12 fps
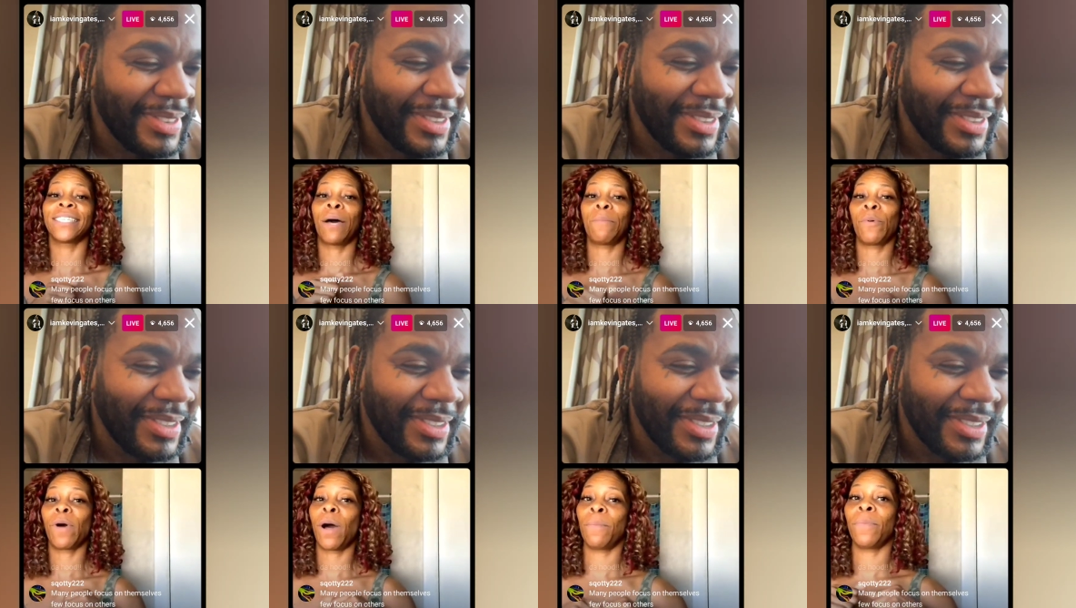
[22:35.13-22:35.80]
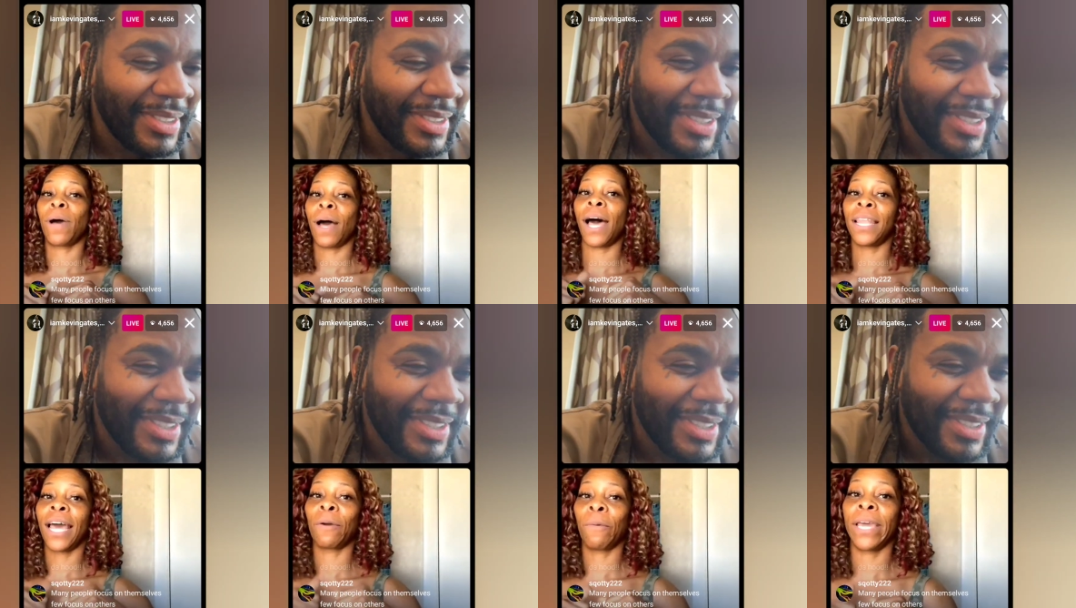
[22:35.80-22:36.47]
Speaker 1: I'm, i I'm, I
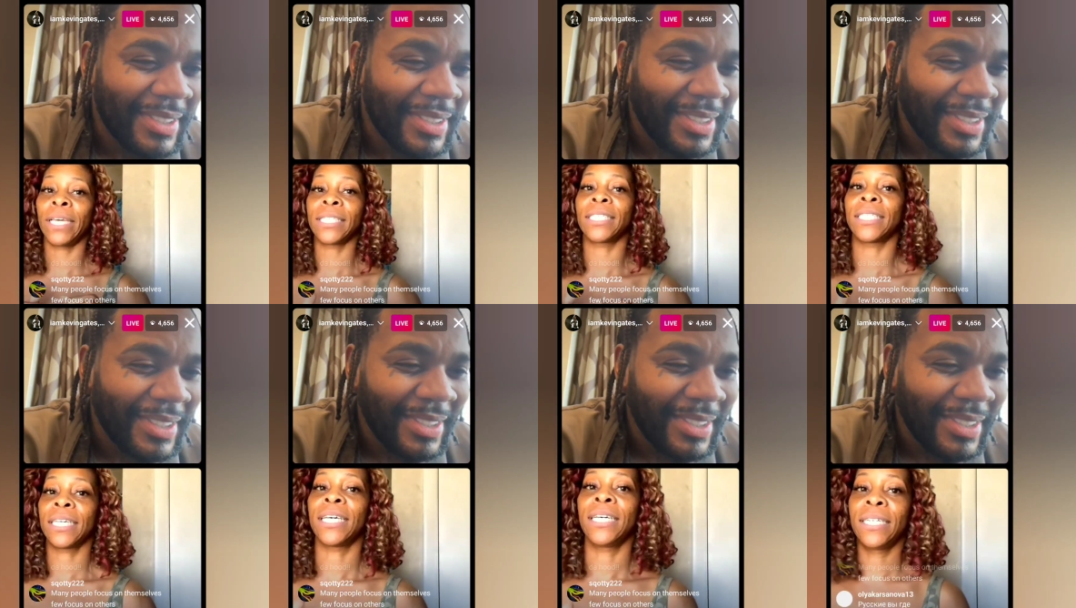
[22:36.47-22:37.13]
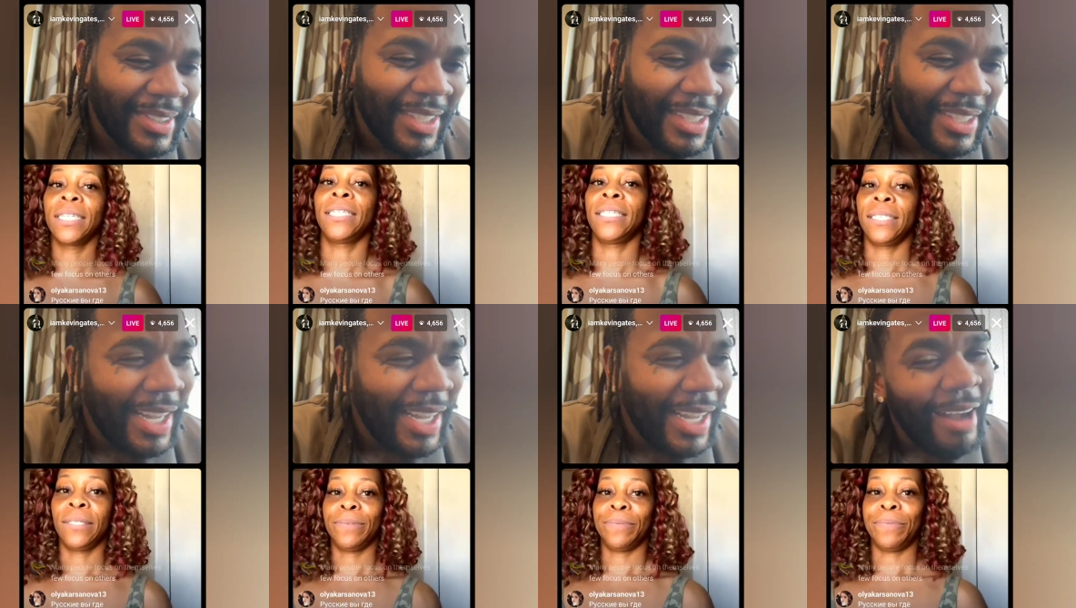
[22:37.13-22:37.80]
like weights.
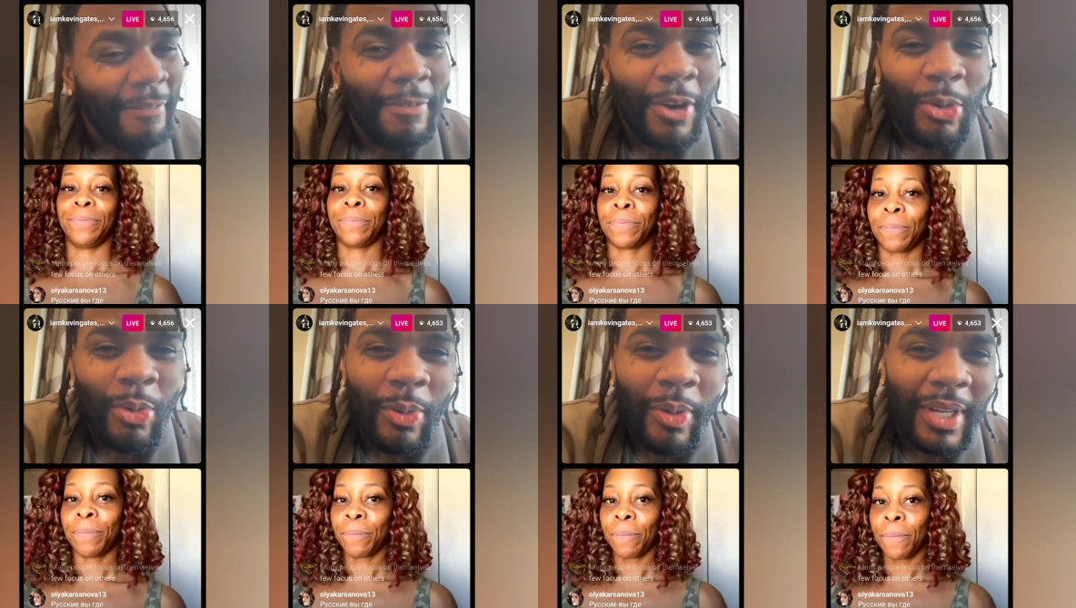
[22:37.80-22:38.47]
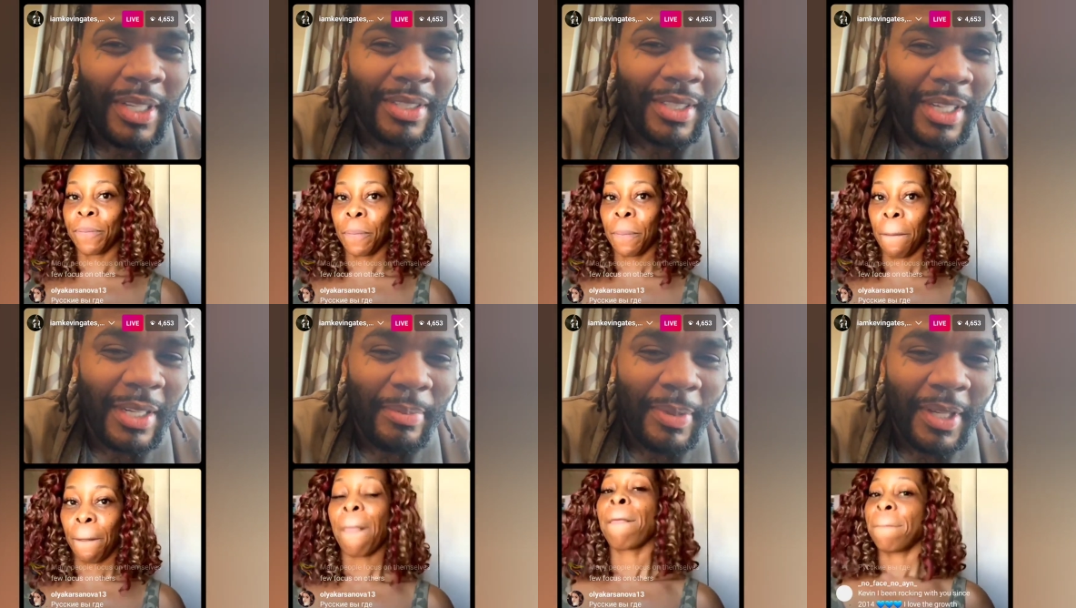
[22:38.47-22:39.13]
Speaker 2: I fuck with weights a
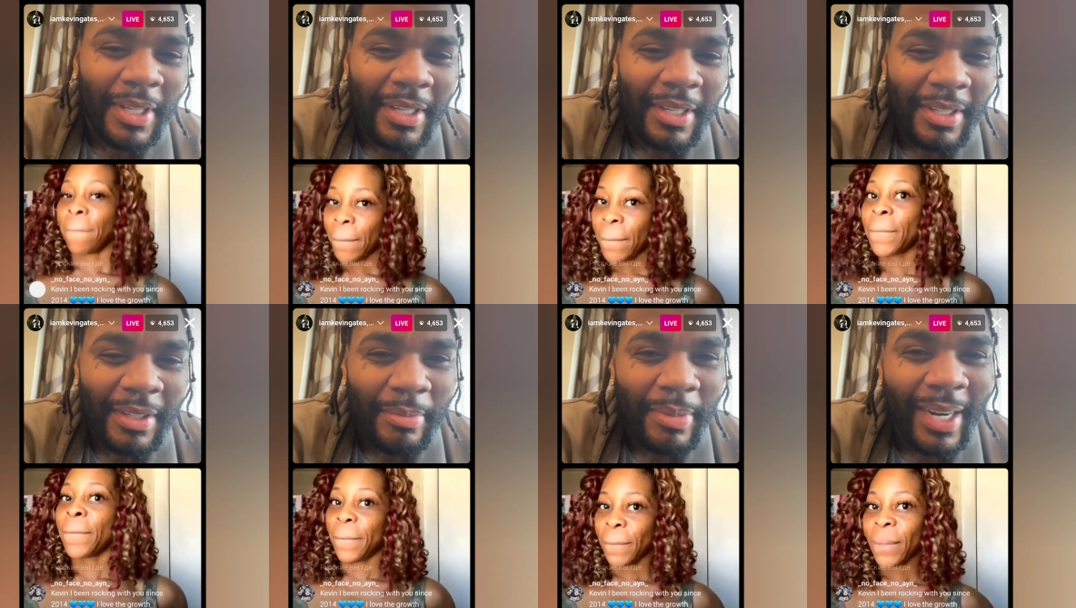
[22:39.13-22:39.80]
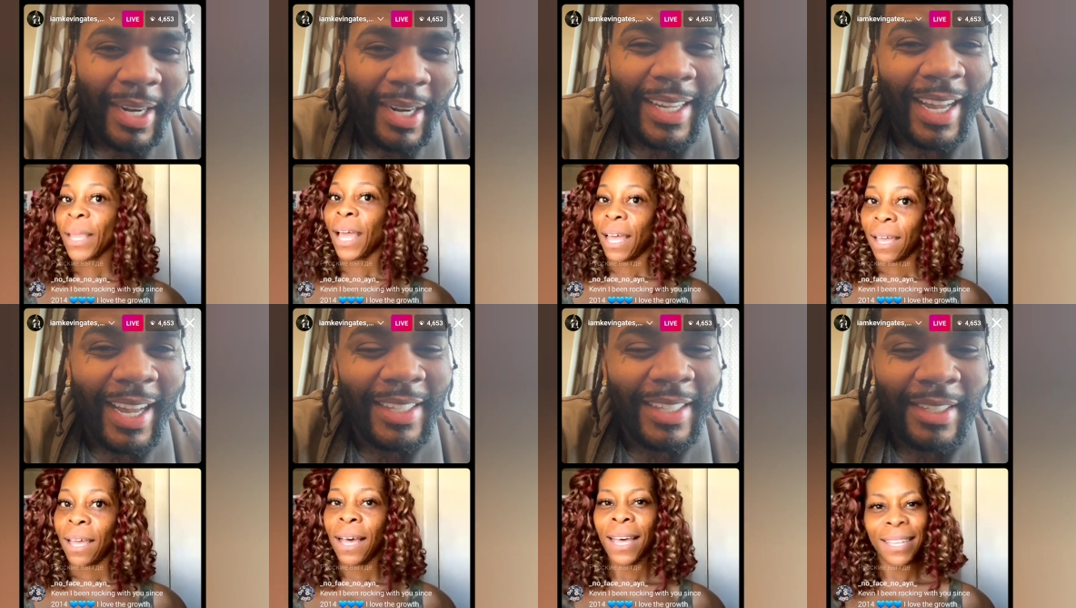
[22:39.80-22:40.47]
little bit, but I done
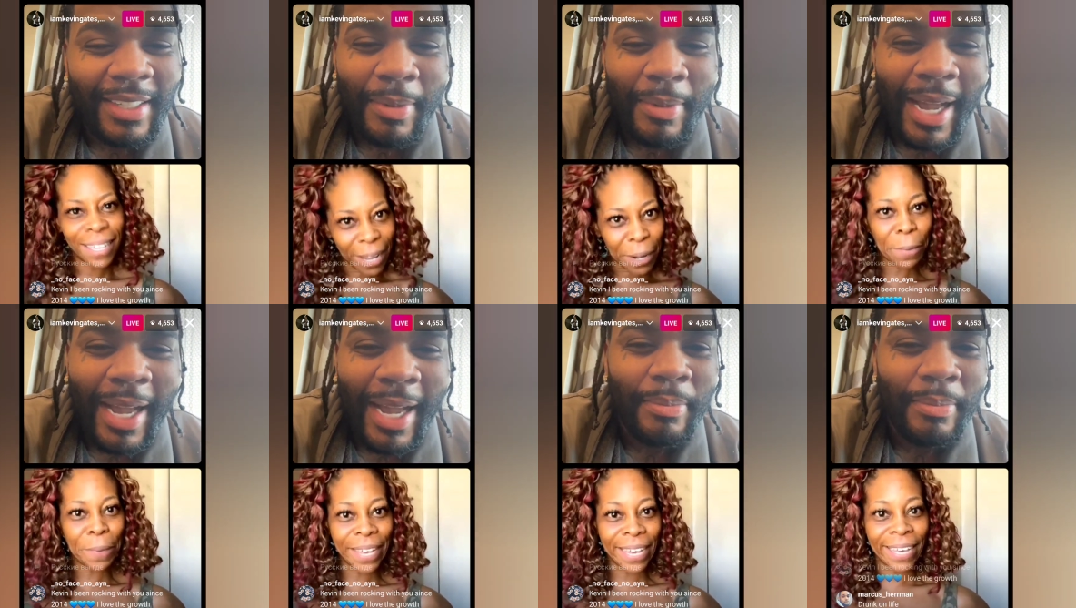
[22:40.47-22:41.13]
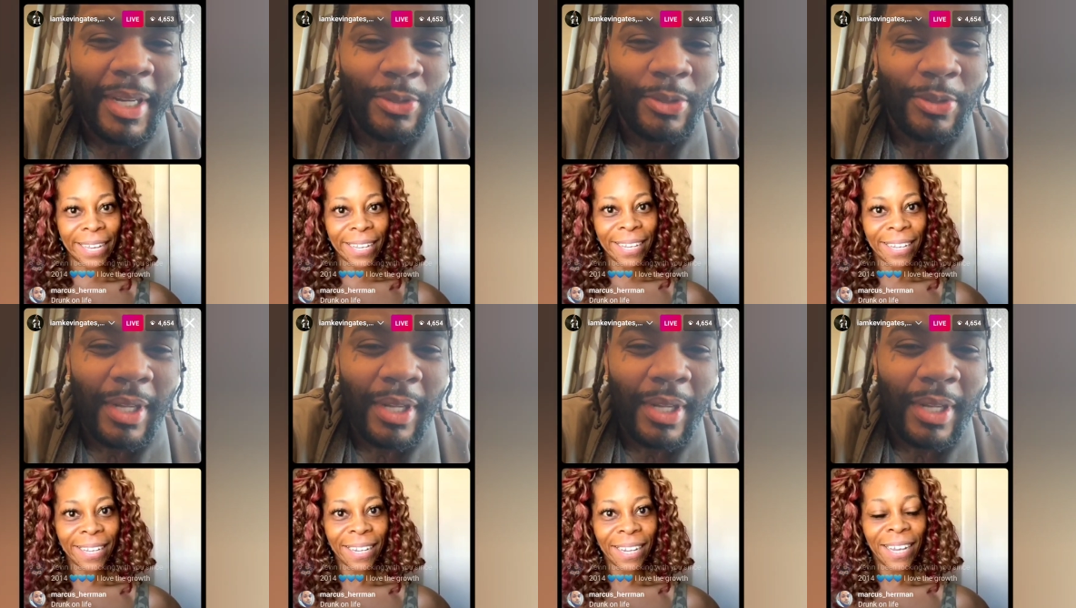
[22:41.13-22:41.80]
got into them isometrics.
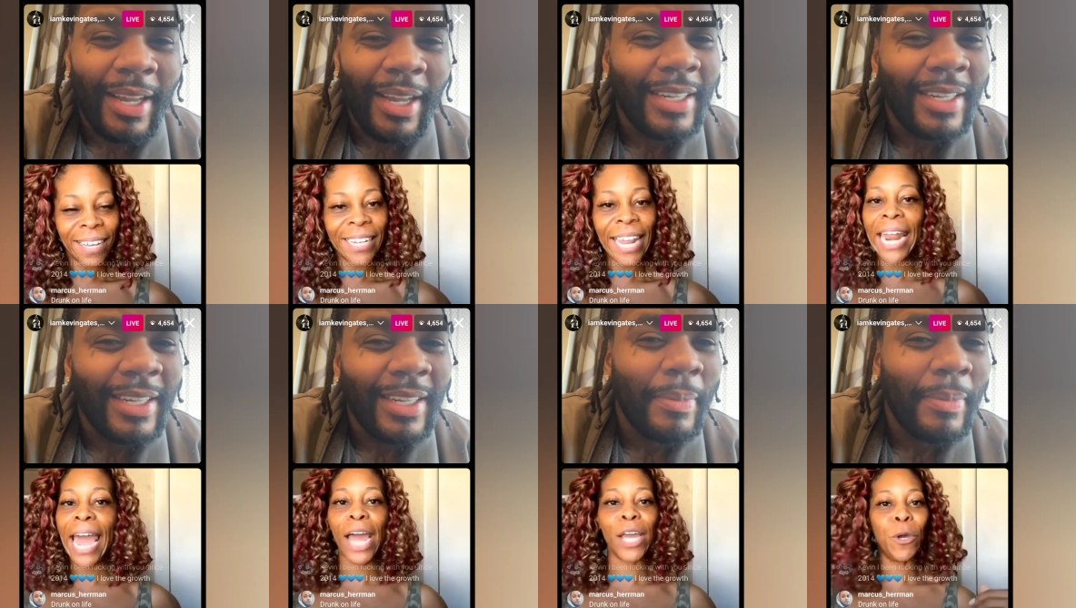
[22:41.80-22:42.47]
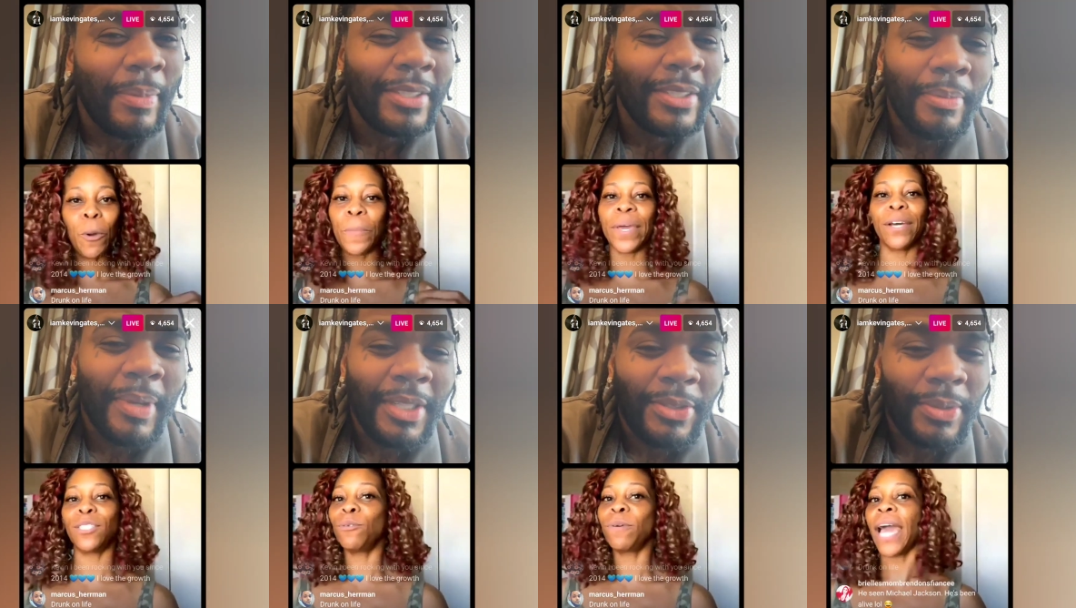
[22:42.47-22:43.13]
I done got into them
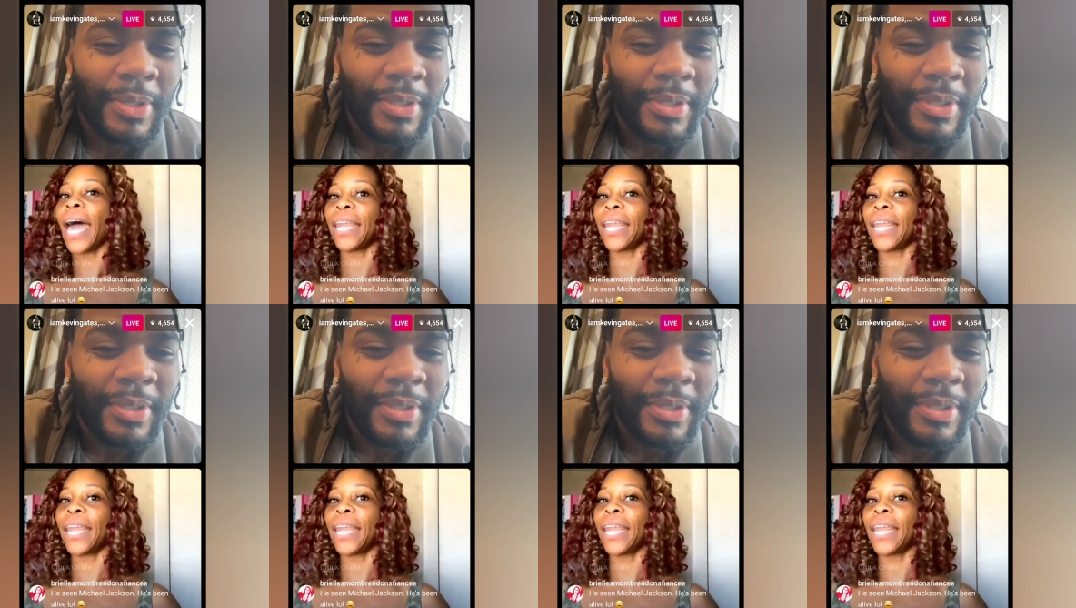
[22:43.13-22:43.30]
isometrics.